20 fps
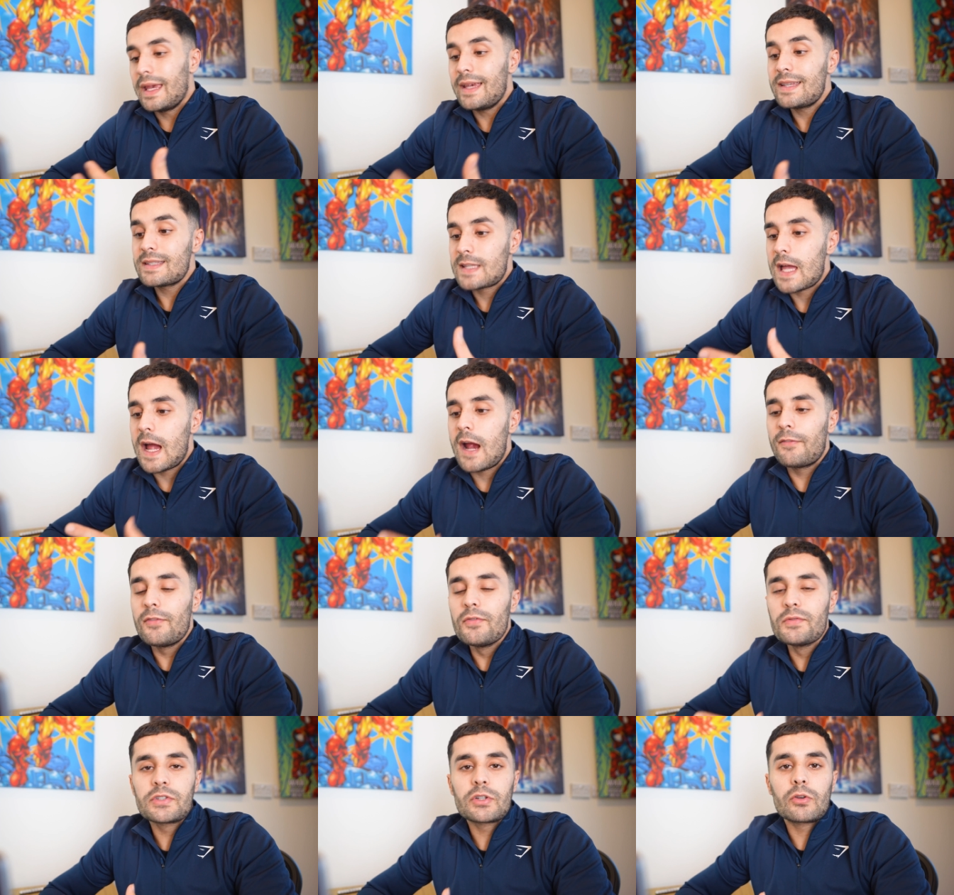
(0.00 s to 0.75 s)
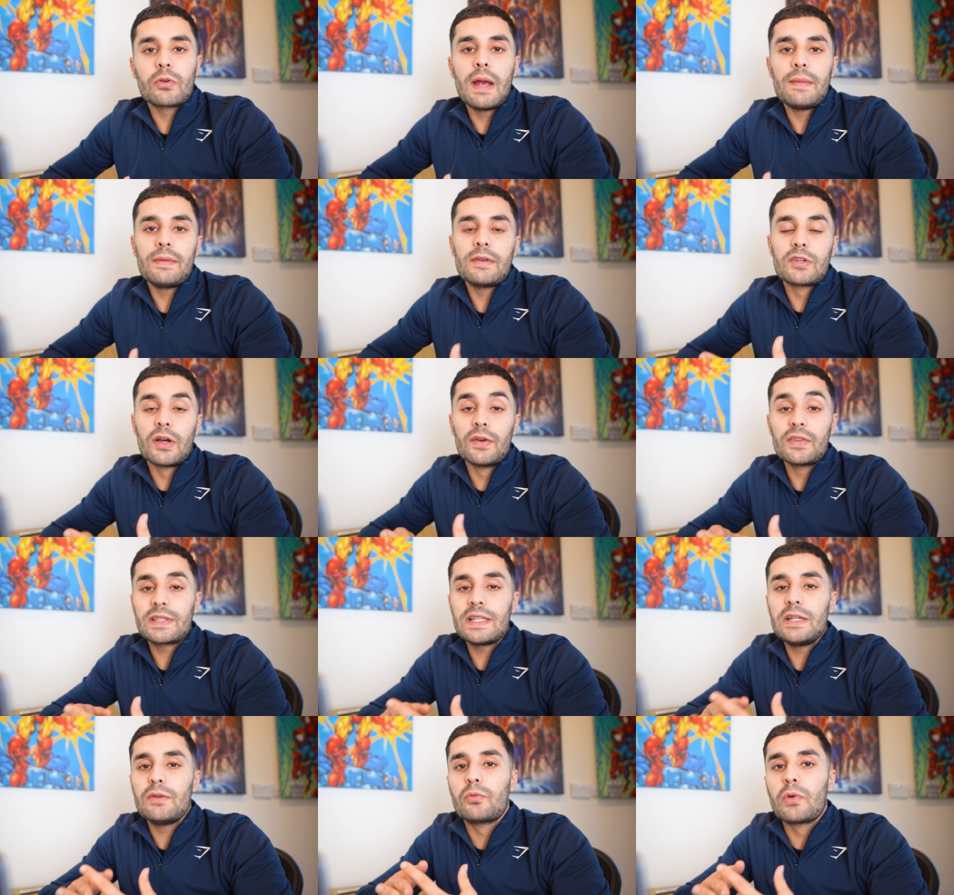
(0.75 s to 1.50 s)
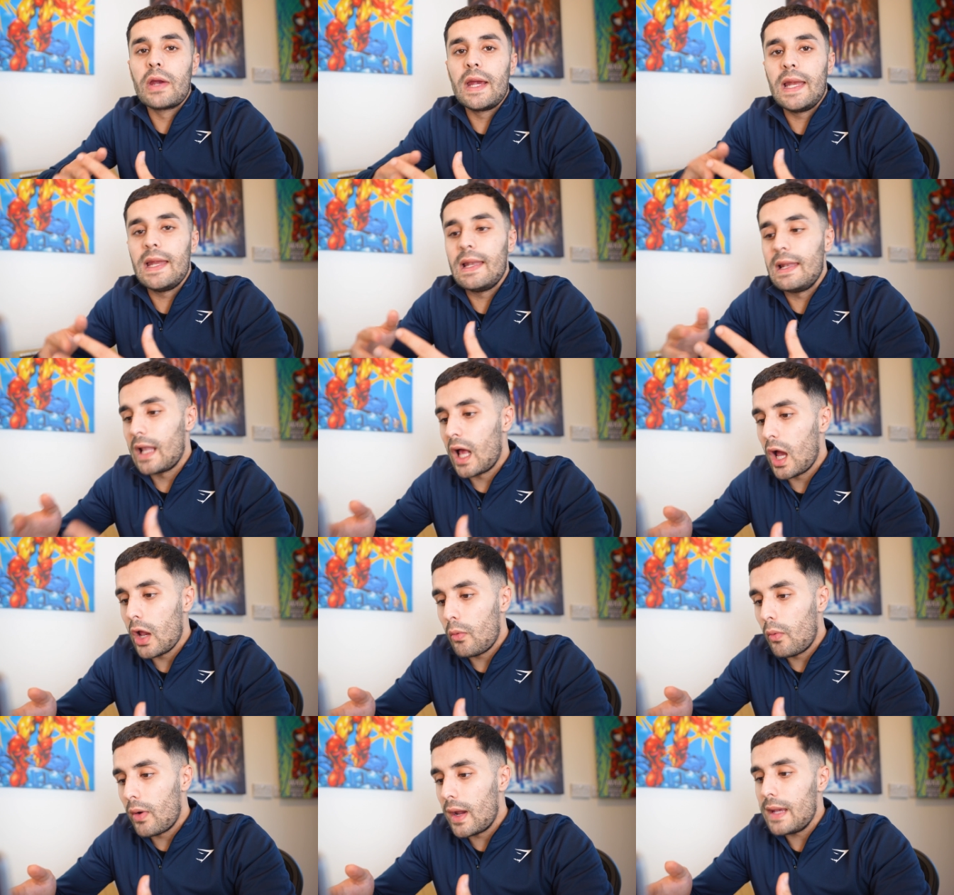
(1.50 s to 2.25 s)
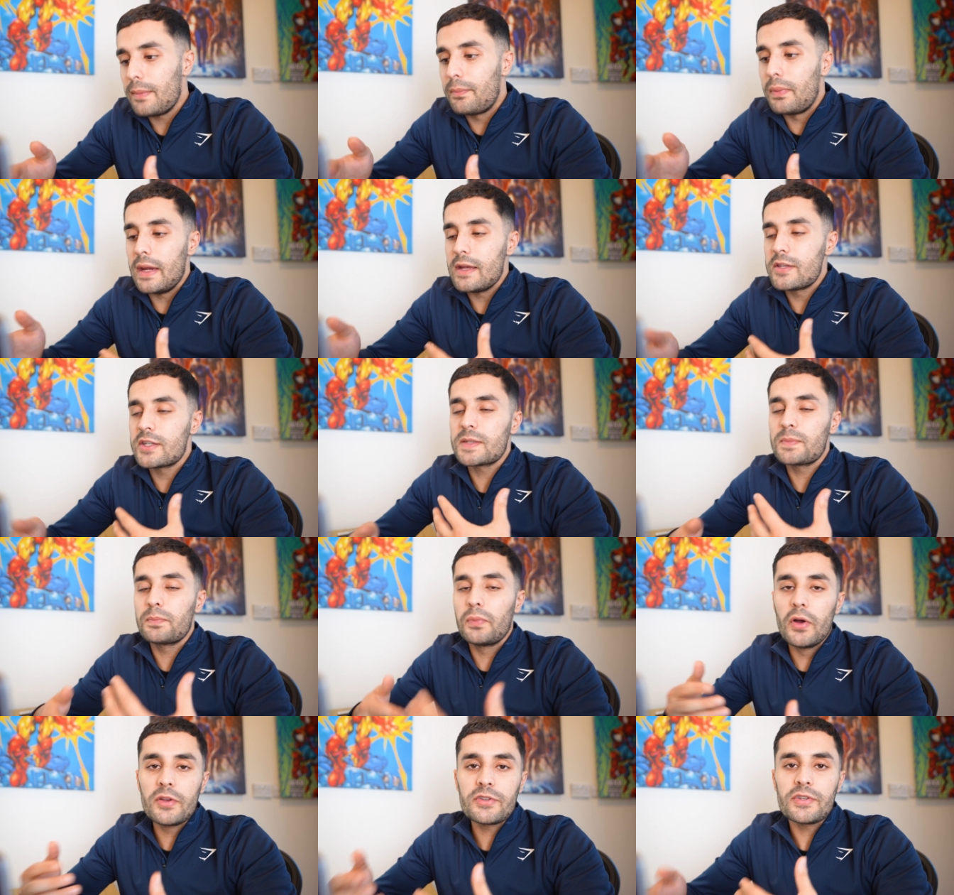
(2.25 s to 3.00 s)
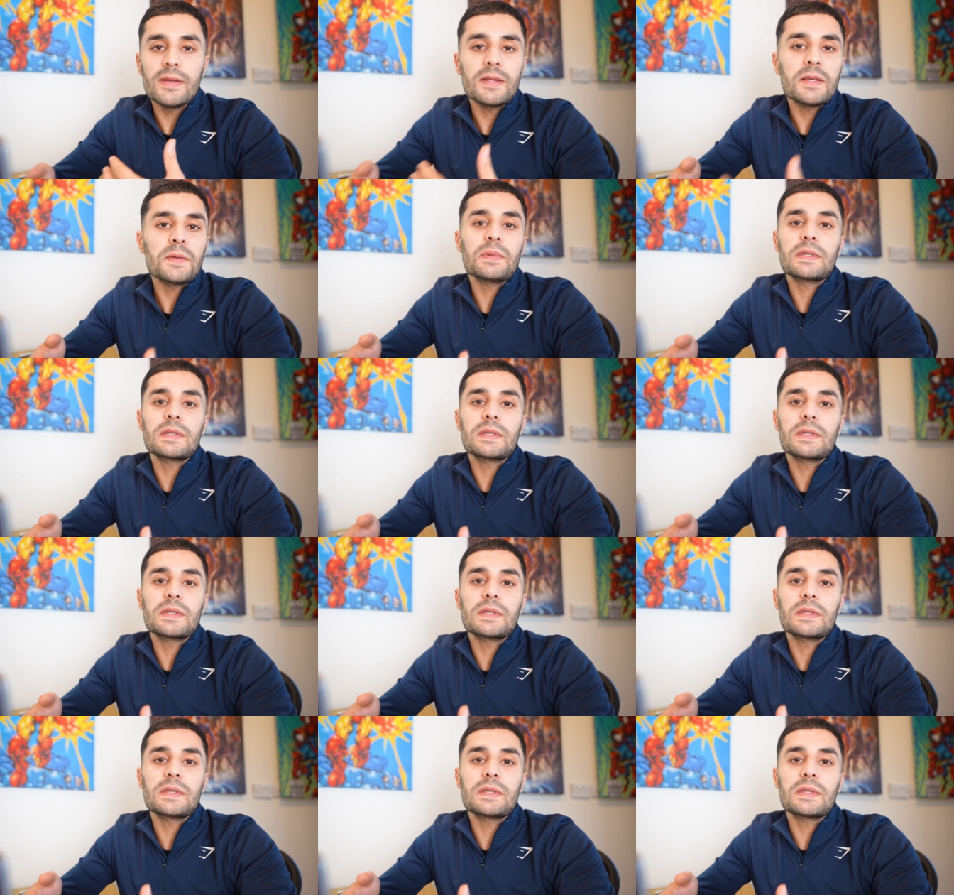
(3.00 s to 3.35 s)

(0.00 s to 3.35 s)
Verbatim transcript: This Terraform script is obviously really lightweight, but it just puts it into